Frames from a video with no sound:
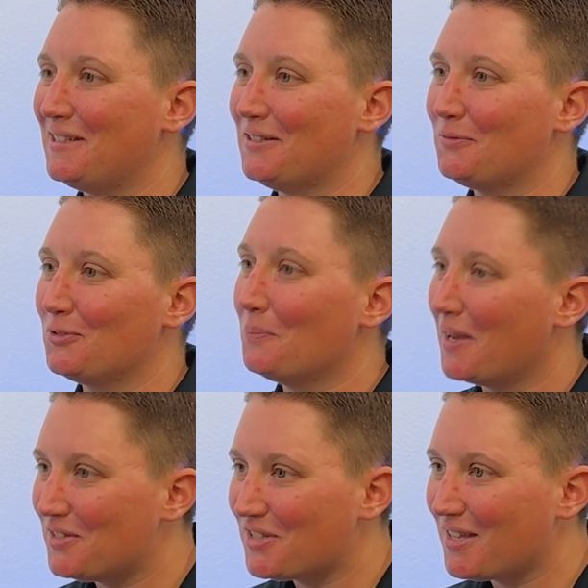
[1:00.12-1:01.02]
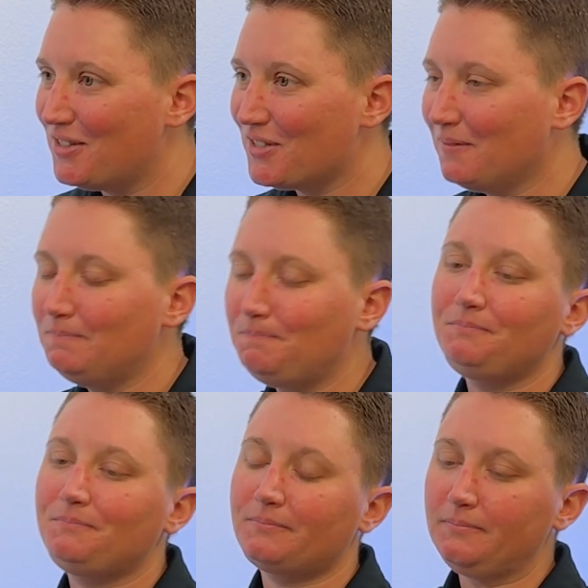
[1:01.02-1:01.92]
romanticizing,
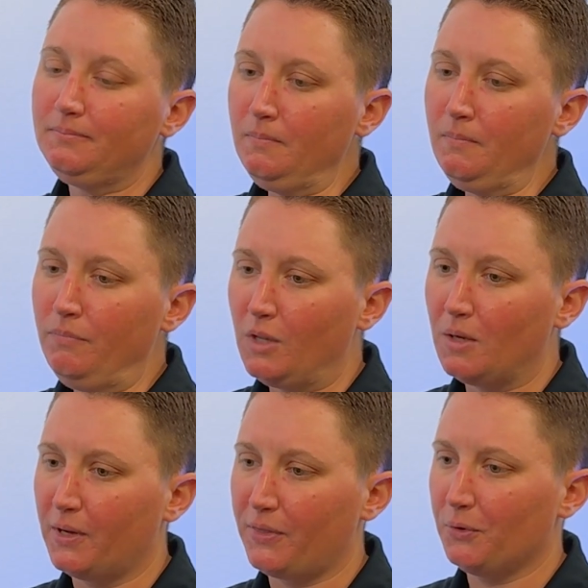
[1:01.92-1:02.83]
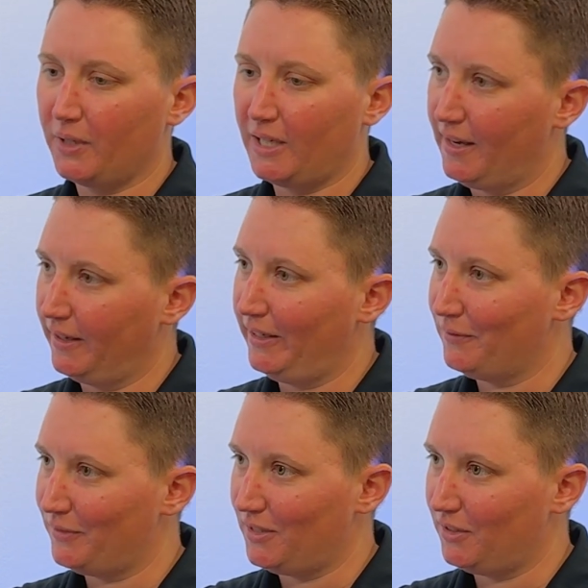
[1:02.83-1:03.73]
but the reality
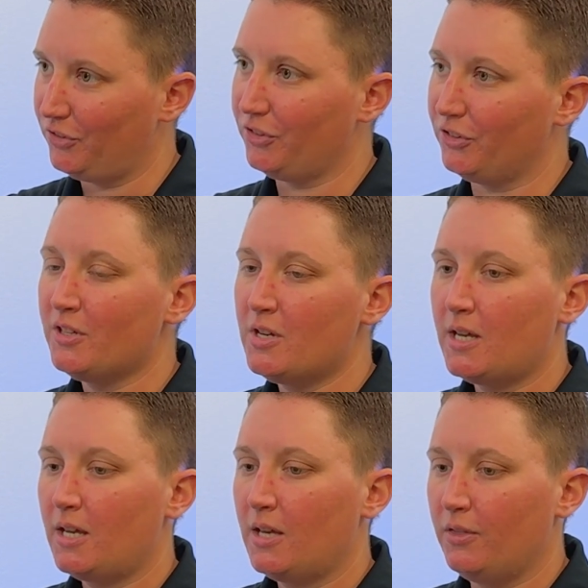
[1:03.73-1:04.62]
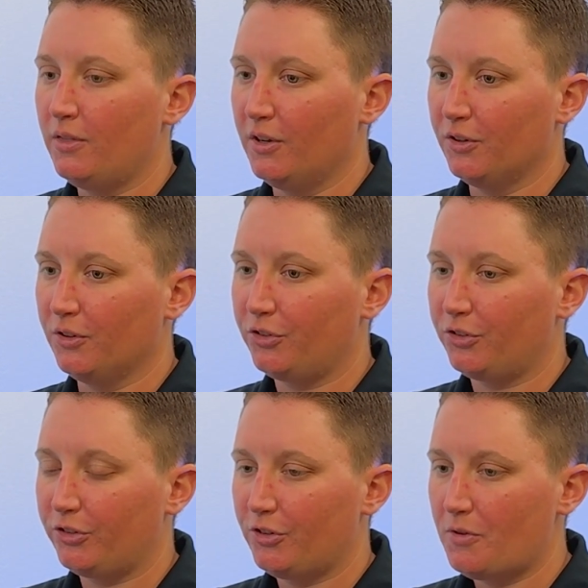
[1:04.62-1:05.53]
of it is
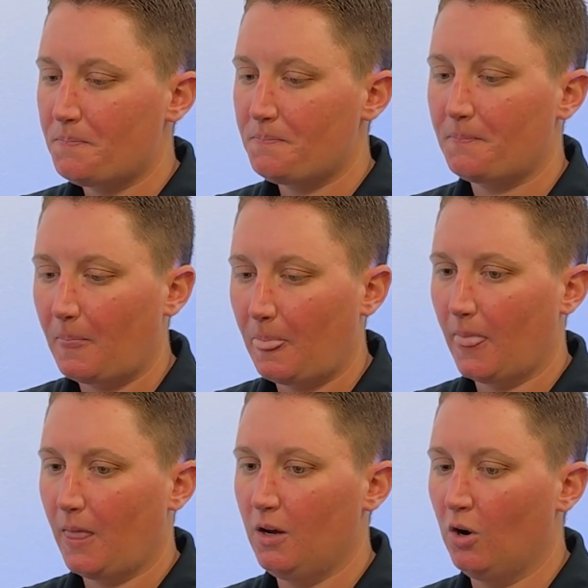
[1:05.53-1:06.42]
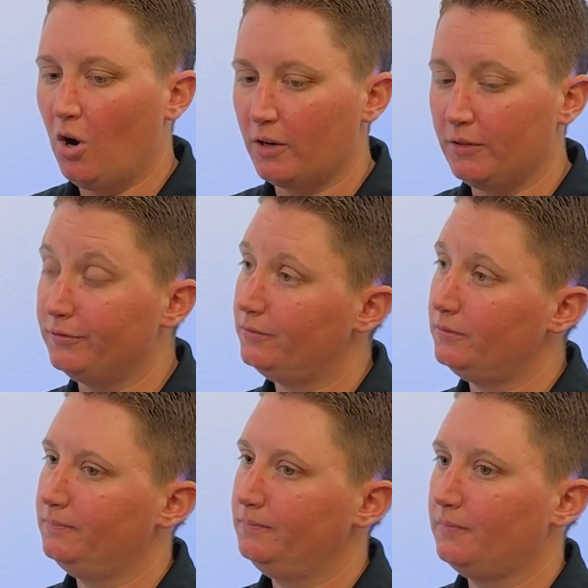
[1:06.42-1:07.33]
there's a lot of
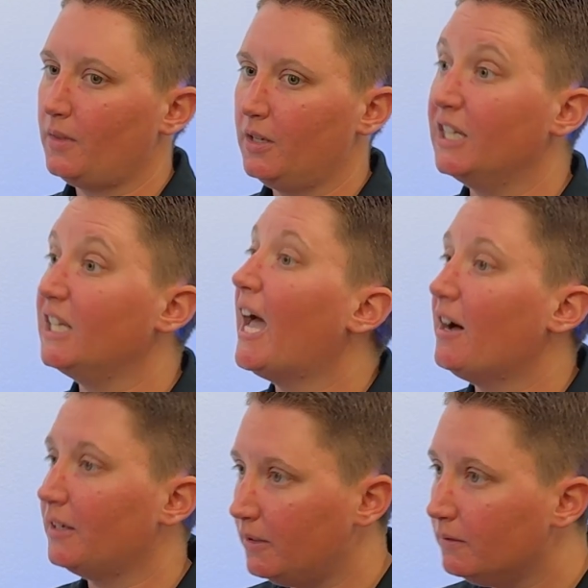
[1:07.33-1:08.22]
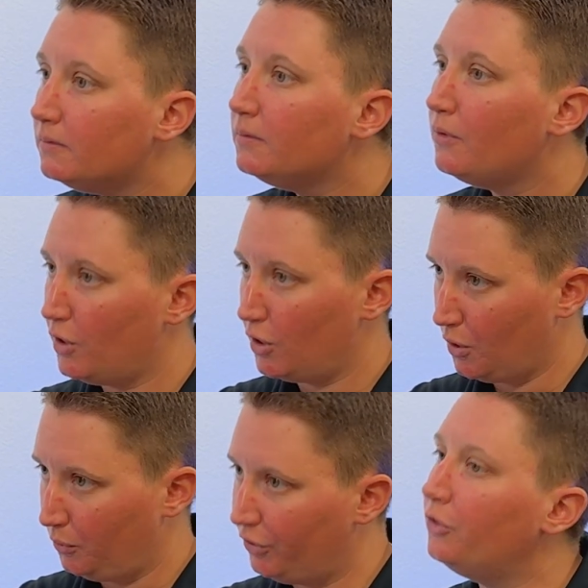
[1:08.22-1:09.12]
legality that
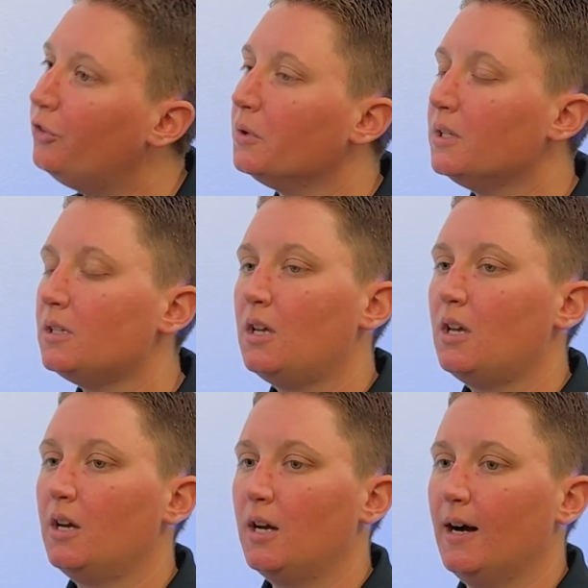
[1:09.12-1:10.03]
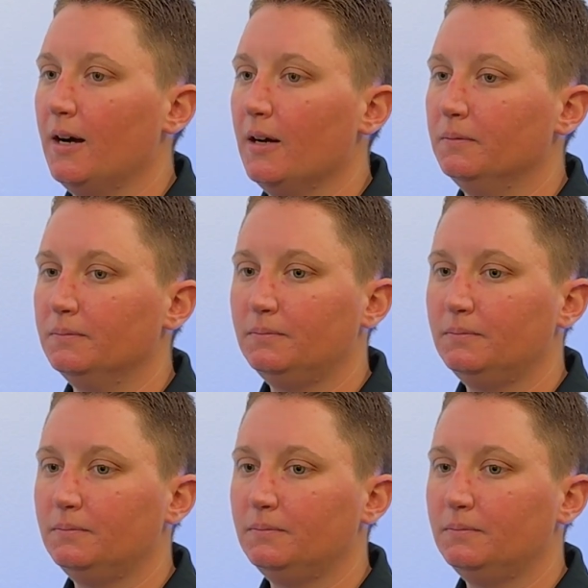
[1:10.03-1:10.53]
goes into it. I'm